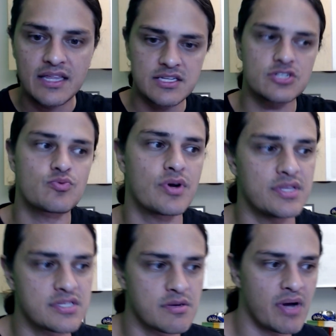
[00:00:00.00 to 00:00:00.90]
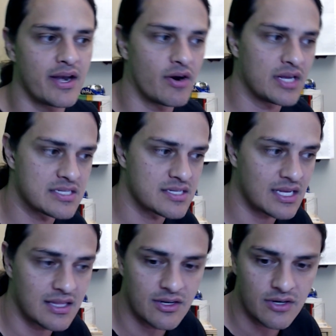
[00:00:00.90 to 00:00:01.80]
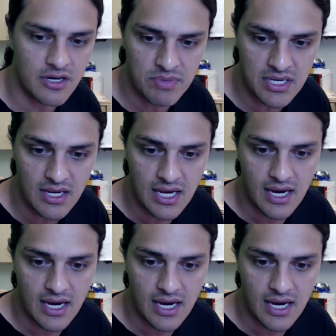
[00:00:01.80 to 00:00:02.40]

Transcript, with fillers: This is where these combined audiences, I think, are going to be